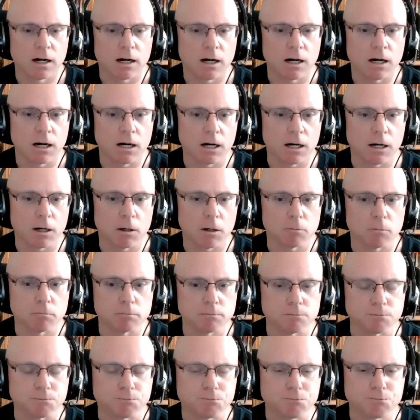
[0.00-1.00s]

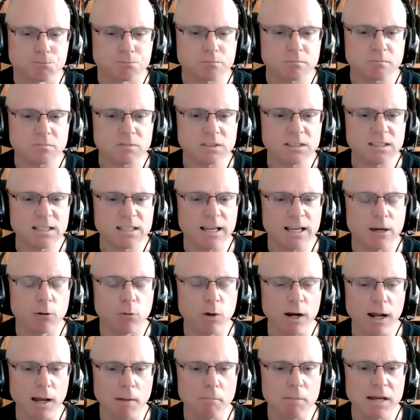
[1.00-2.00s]
Um, and
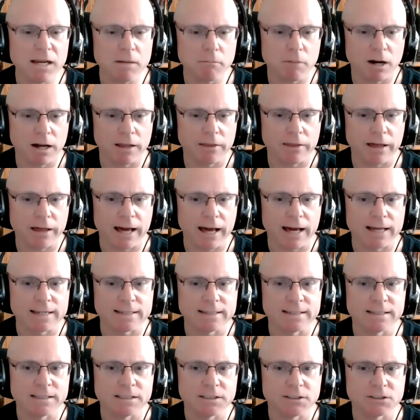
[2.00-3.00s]
what I mean by
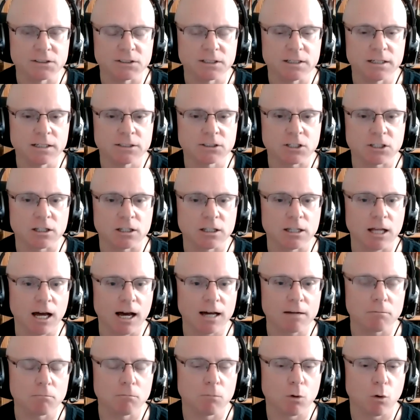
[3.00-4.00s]
that is it's a
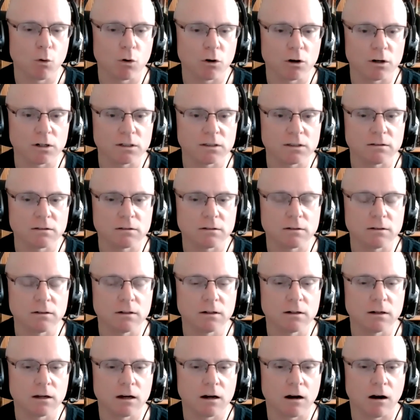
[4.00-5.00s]
lot more
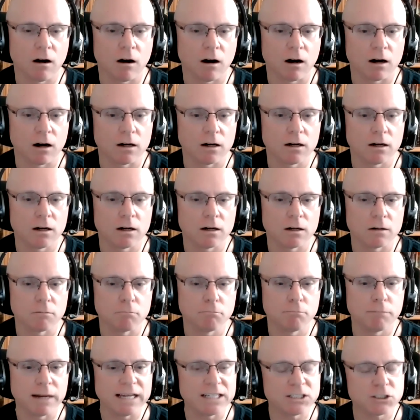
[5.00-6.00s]

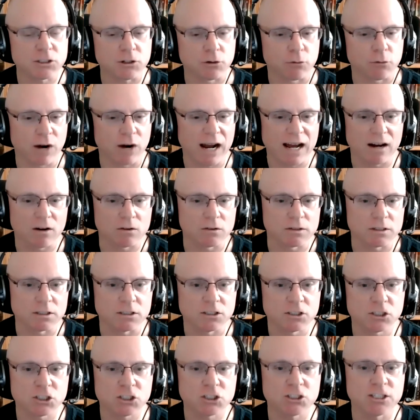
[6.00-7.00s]
based around
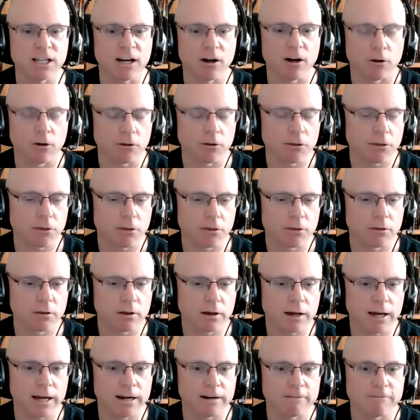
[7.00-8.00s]
stealth
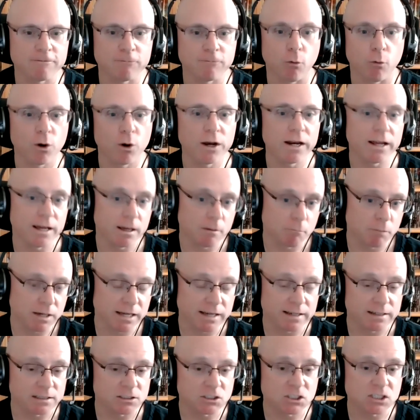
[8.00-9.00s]
and avoiding
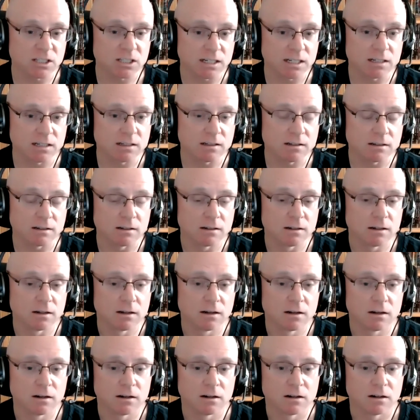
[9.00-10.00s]
being seen
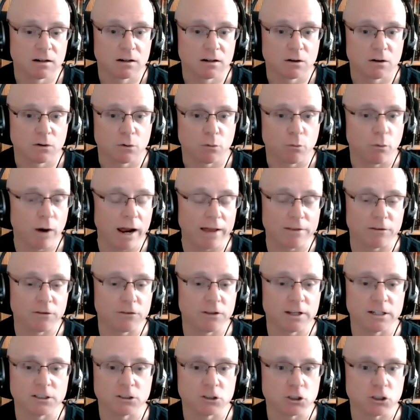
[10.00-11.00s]
rather
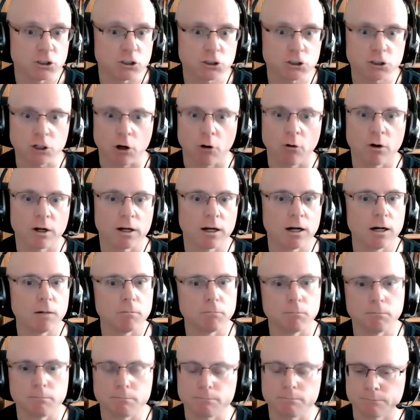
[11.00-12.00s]
than just showing
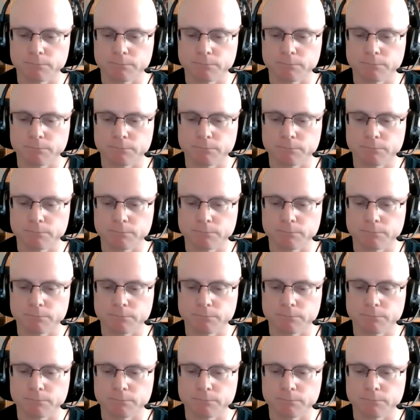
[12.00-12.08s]
up,